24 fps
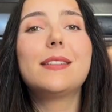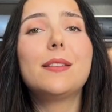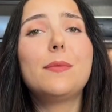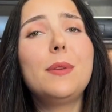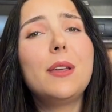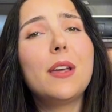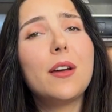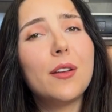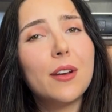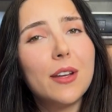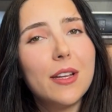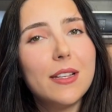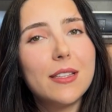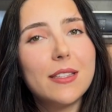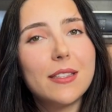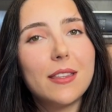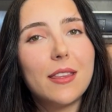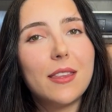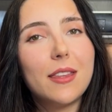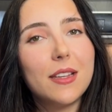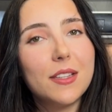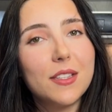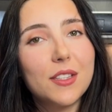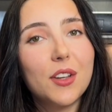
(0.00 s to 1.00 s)
To be
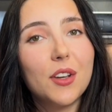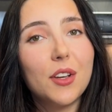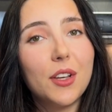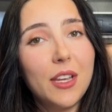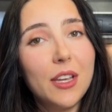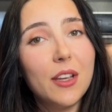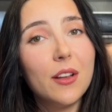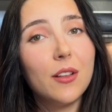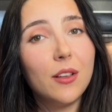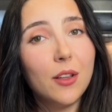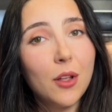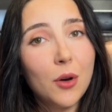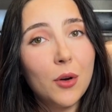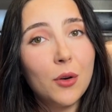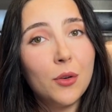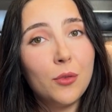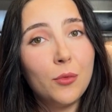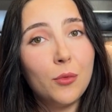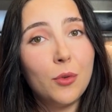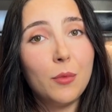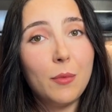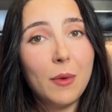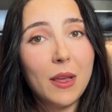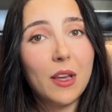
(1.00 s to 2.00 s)
honest, this cookie
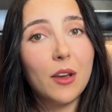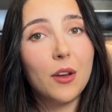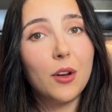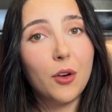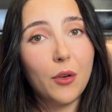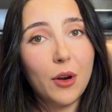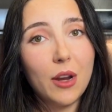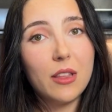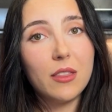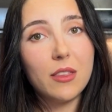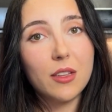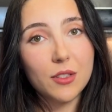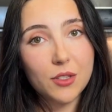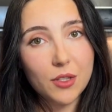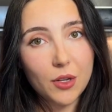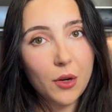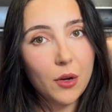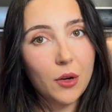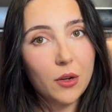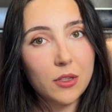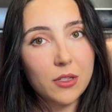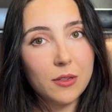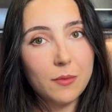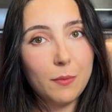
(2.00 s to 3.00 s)
alone would make a great
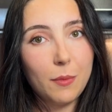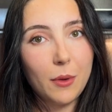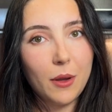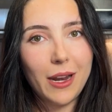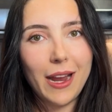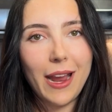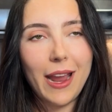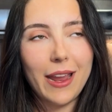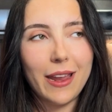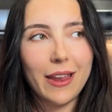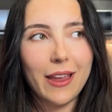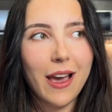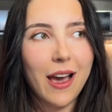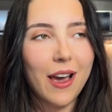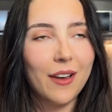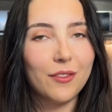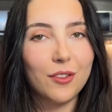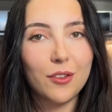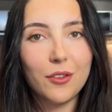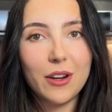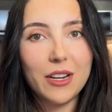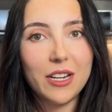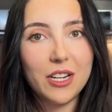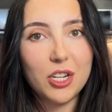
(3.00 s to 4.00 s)
dessert, but hey, I've
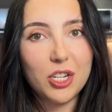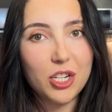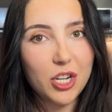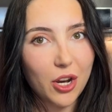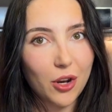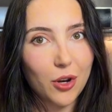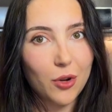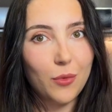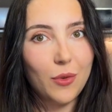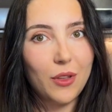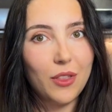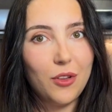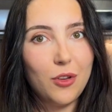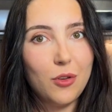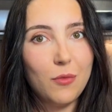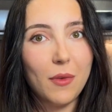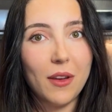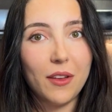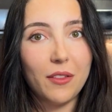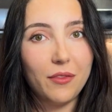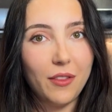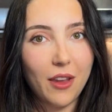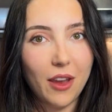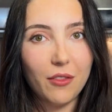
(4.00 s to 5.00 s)
already shared with you
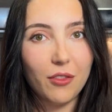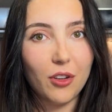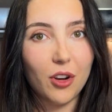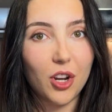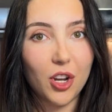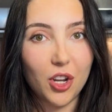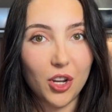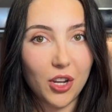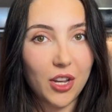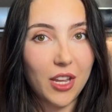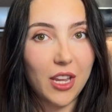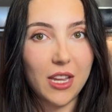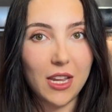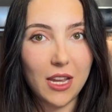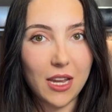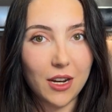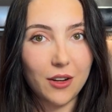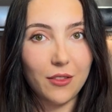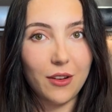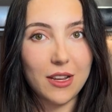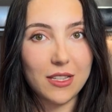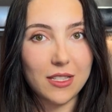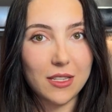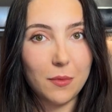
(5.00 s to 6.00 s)
my favorite cookie
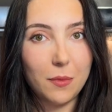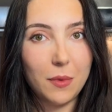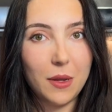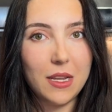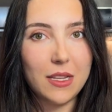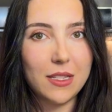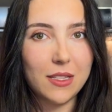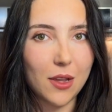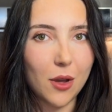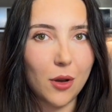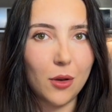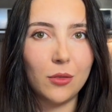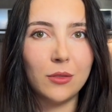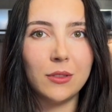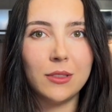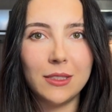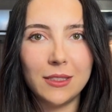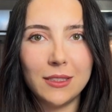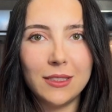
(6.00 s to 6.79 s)
cake recipe, so